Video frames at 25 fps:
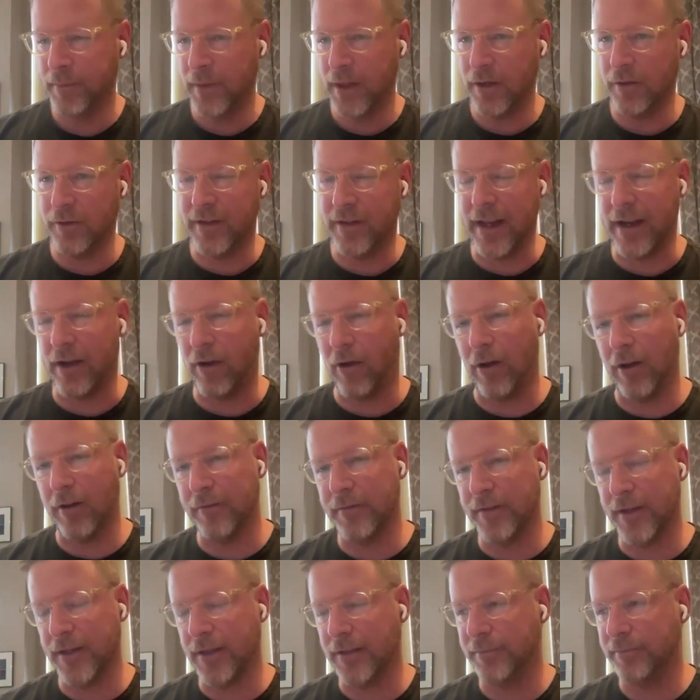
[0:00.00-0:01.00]
you would take all
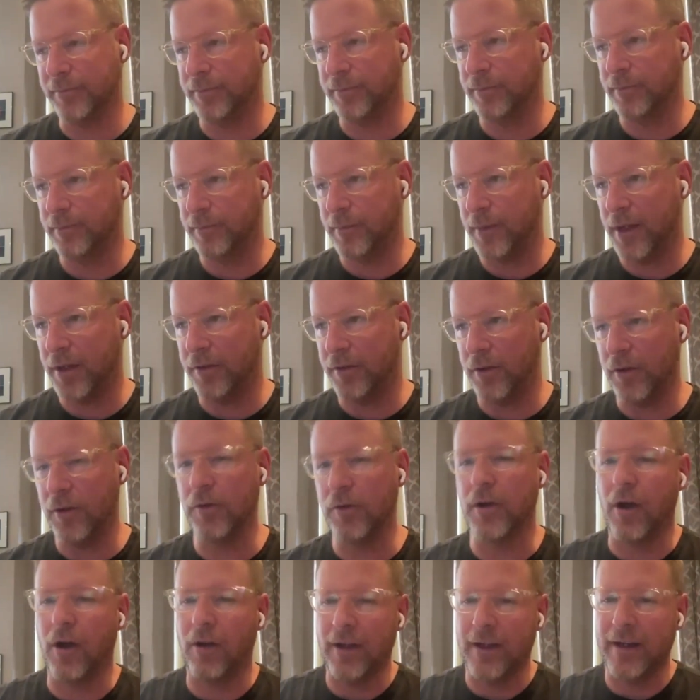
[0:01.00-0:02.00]
of the,
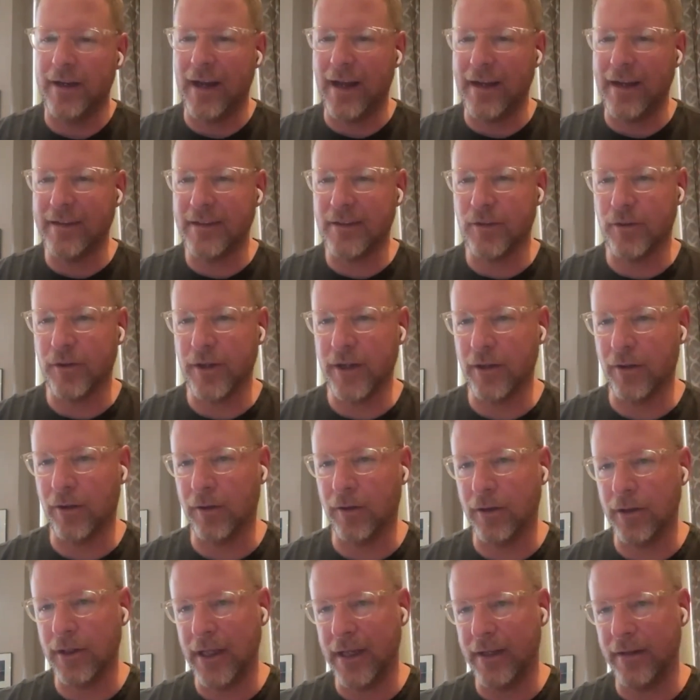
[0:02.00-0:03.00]
you call it night
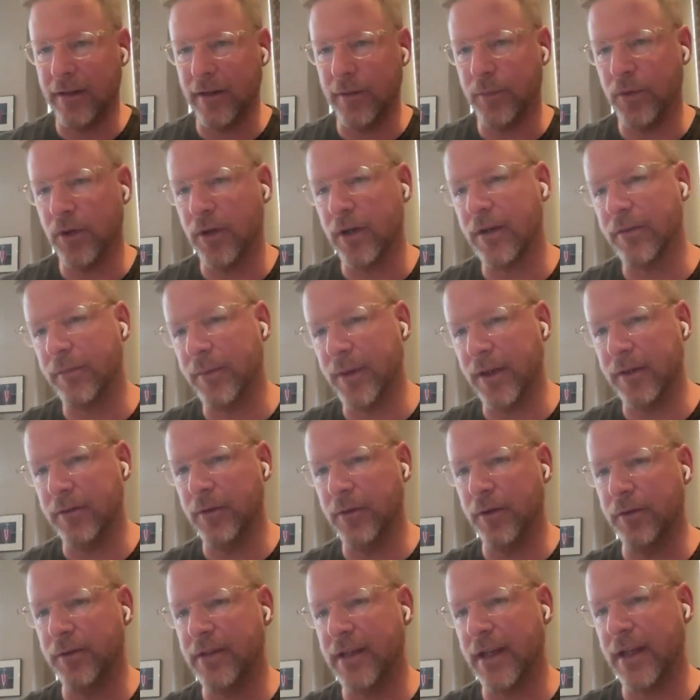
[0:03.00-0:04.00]
soil in the book, but
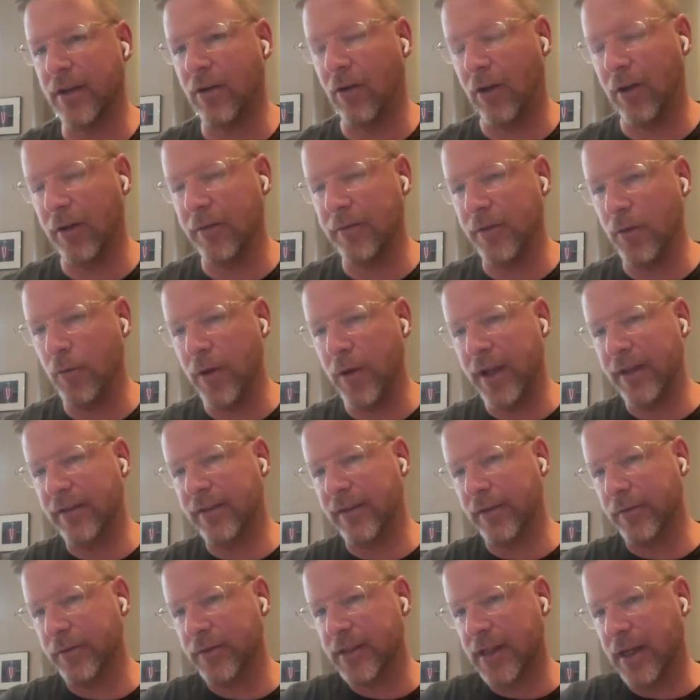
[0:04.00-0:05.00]
you would take all of the
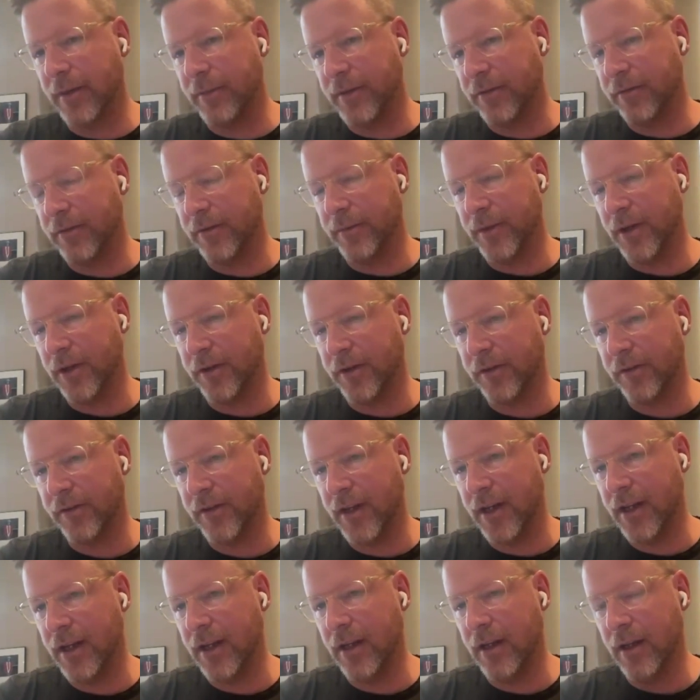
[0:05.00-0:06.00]
waste that was coming from New York
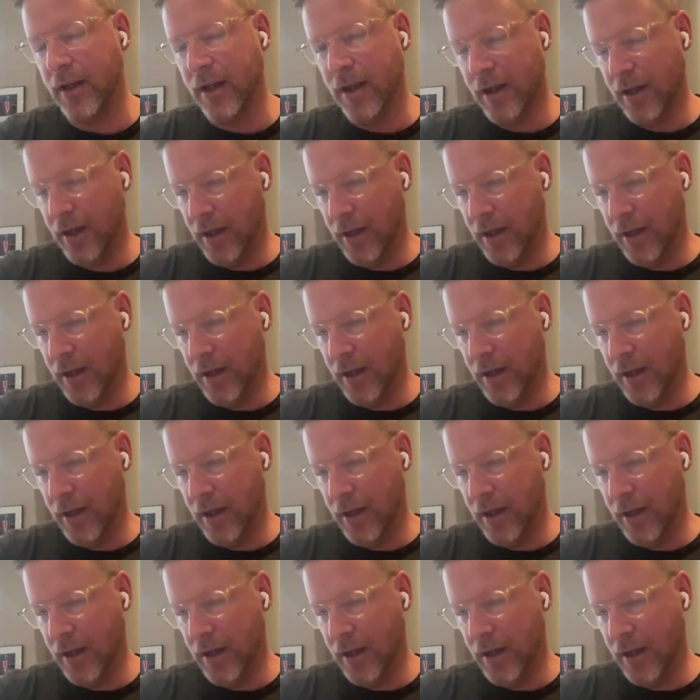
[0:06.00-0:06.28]
City.